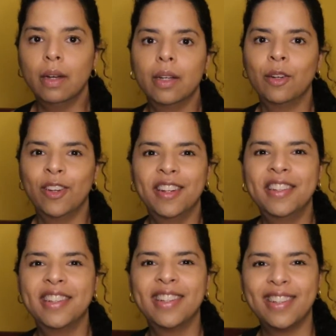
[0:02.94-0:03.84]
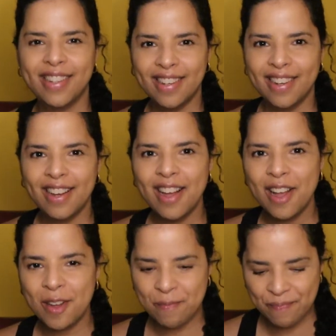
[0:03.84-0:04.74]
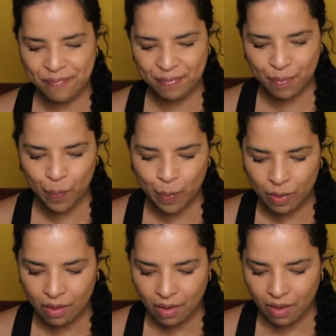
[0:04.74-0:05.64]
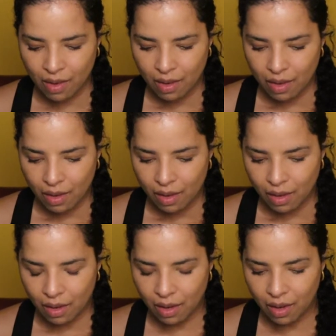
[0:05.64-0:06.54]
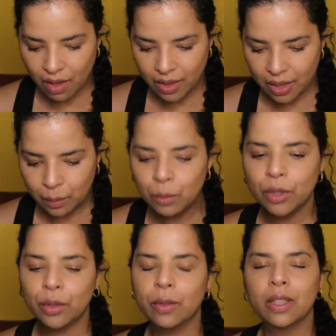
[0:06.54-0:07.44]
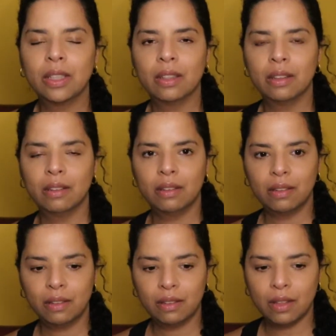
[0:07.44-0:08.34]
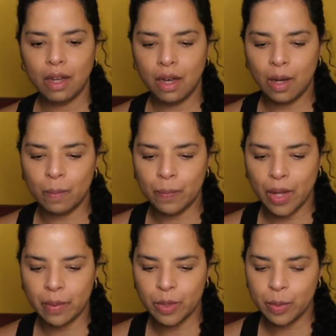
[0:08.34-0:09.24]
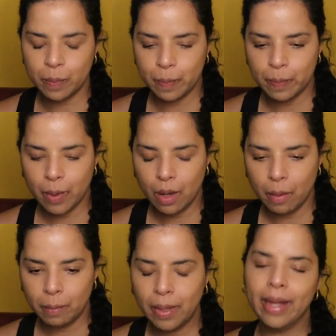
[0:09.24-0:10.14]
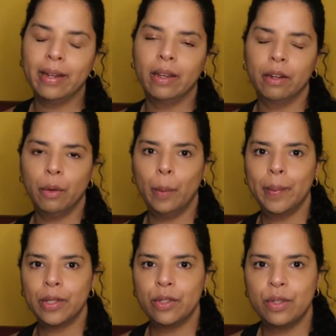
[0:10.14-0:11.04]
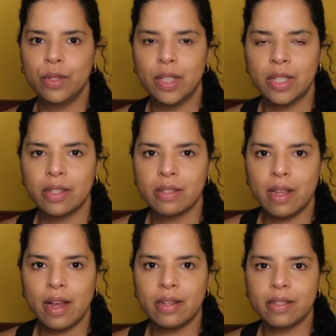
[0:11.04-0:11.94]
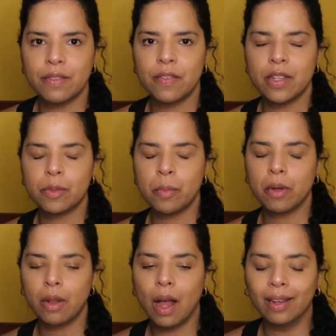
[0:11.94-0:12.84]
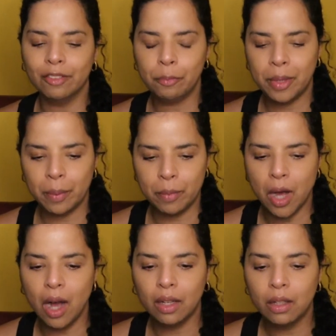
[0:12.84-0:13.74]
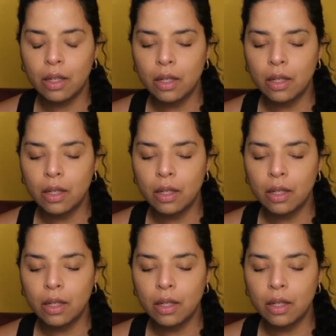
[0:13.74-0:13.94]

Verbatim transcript: Hi all. Um, I am recording this. Um, I was planning and hoping to do this as a Facebook Live, but I'm not